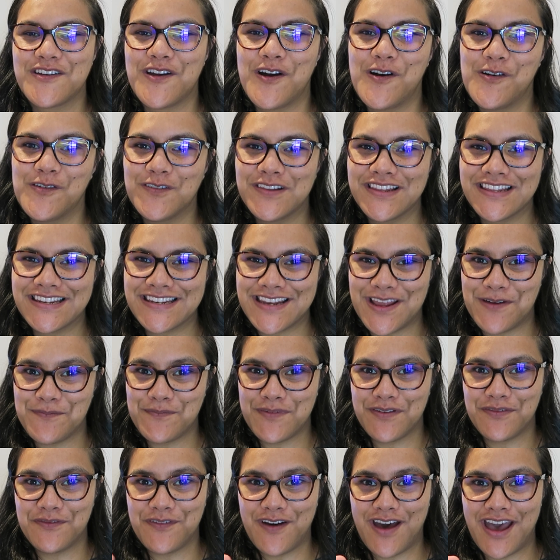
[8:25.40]
Goal
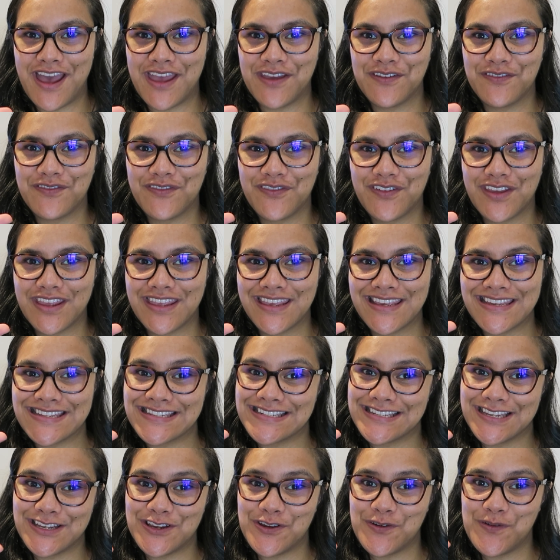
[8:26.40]
number five,
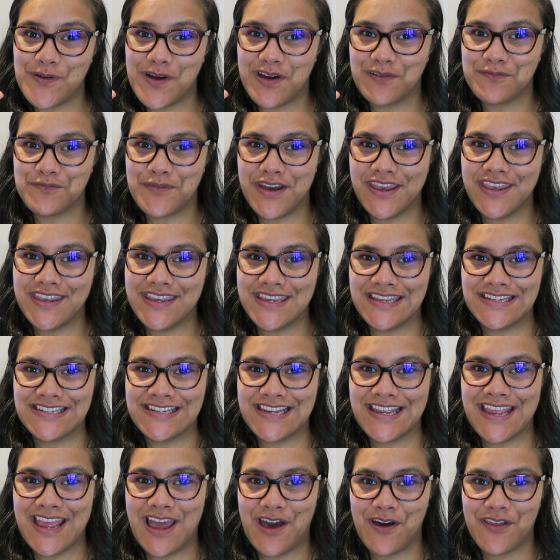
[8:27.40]
continue on my
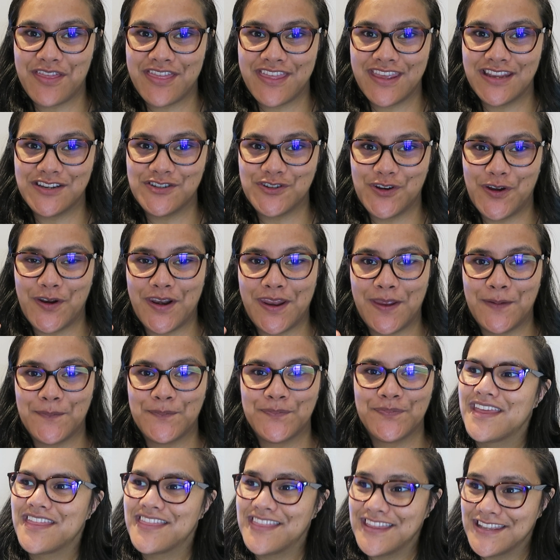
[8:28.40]
getting healthy journey.
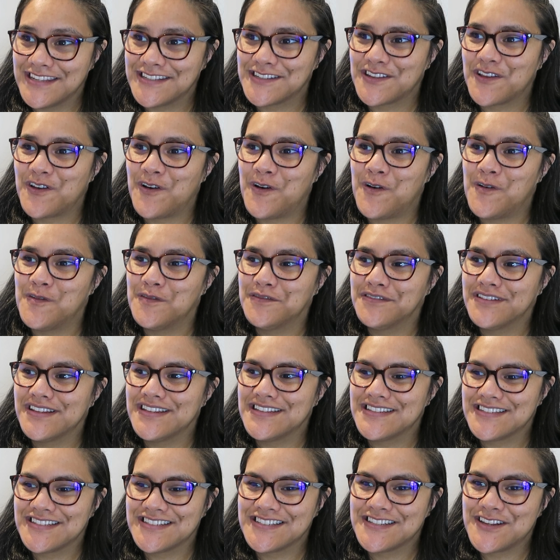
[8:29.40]
This goal
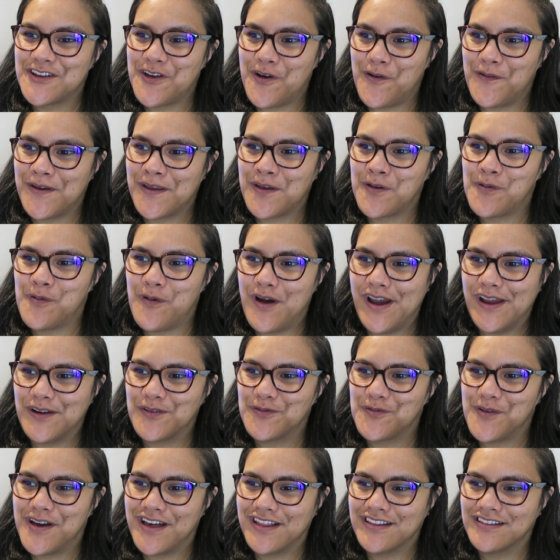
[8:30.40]
is going
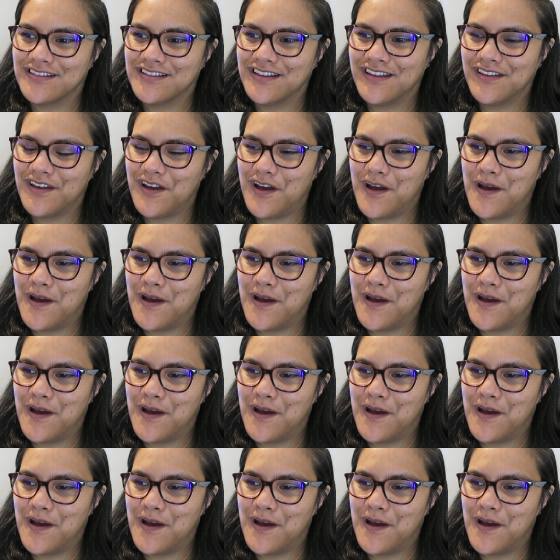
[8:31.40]
quite well.